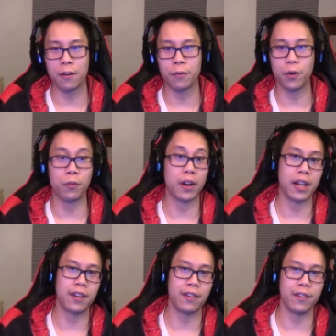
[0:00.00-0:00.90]
Feel
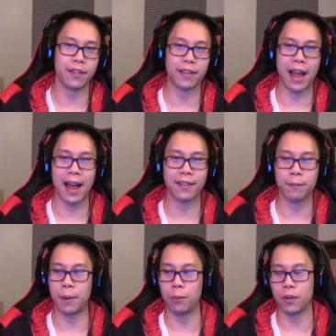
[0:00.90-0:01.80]
free to just ask
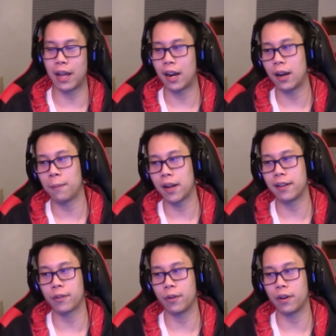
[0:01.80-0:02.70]
people there in my
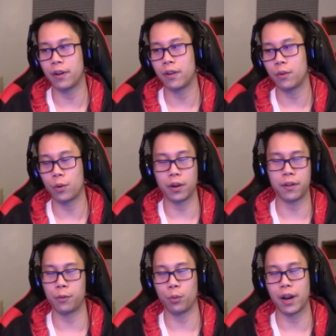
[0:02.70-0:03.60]
Discord, or
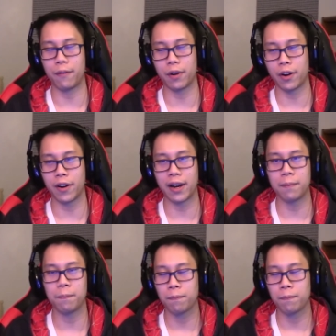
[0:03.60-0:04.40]
just whatever you're in.